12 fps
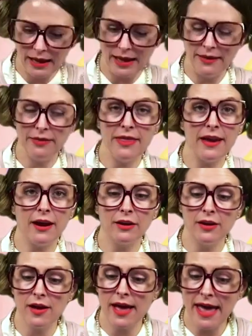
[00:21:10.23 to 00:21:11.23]
And there
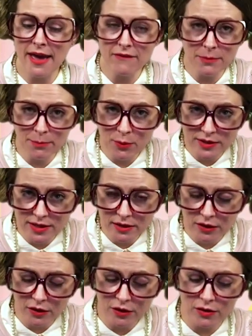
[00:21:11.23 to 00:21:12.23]
you have it, boys
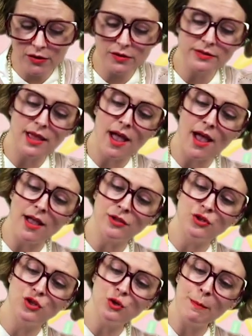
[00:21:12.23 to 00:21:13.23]
and girls, a
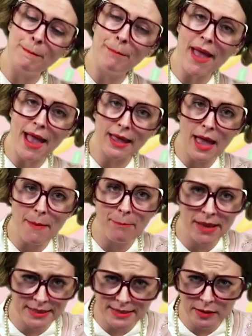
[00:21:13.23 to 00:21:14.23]
Chewbacca
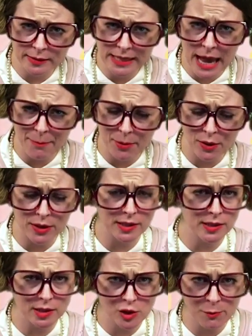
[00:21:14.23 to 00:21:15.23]
pencil topper.
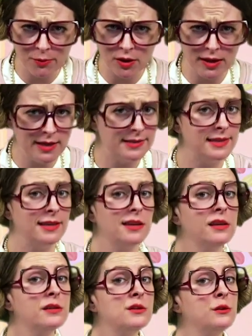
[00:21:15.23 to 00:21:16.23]
It's super easy,
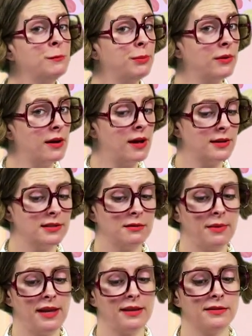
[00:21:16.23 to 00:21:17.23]
super
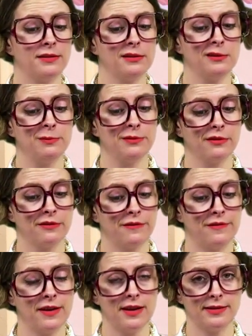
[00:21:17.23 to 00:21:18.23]
awesome, and super
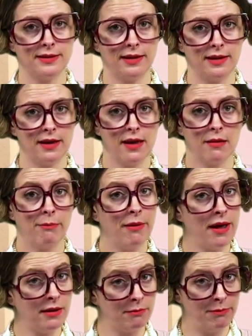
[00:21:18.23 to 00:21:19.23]
fuzzy.
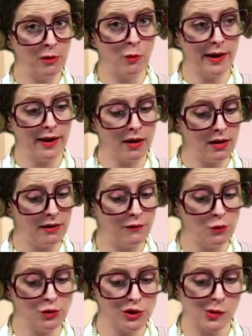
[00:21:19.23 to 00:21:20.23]
But beware, if
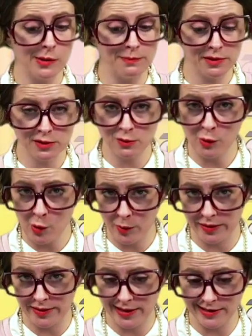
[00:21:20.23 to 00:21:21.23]
you show up to school
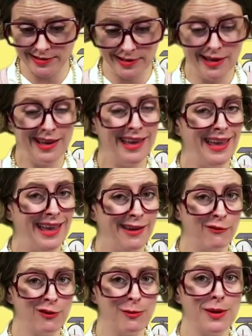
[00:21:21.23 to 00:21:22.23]
with this,
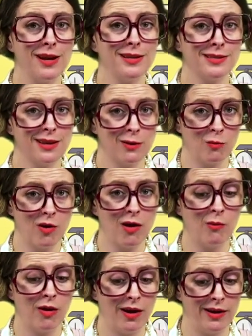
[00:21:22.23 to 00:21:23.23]
everybody's gonna
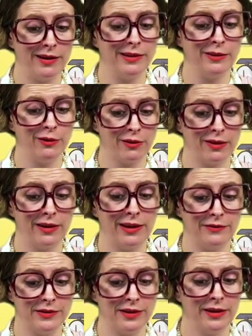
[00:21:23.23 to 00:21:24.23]
want one, and you're gonna
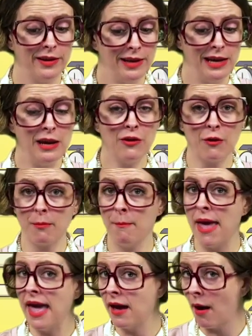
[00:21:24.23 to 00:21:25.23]
have to either
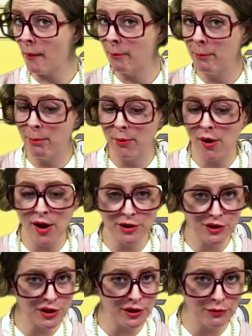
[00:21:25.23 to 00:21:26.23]
make a
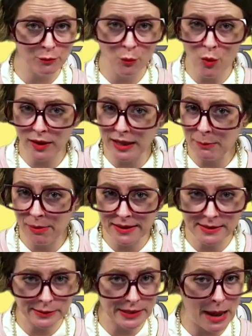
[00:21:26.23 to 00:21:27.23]
bunch of Wookiee
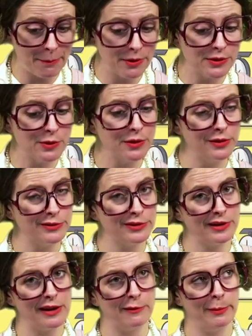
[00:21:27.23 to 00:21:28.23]
pencil toppers, or you're just
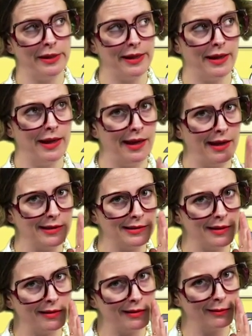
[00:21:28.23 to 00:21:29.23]
gonna have to be like, hey, I
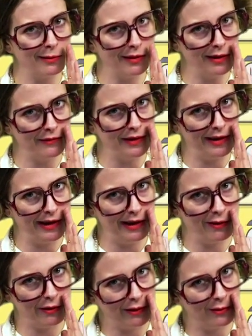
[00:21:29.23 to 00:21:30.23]
saw one Crafty
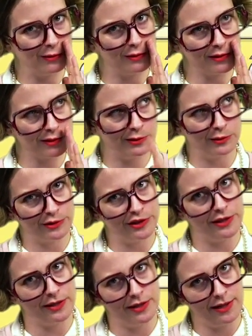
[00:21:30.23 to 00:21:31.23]
Carol at Cool School,
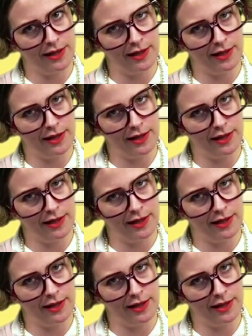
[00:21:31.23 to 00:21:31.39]
check it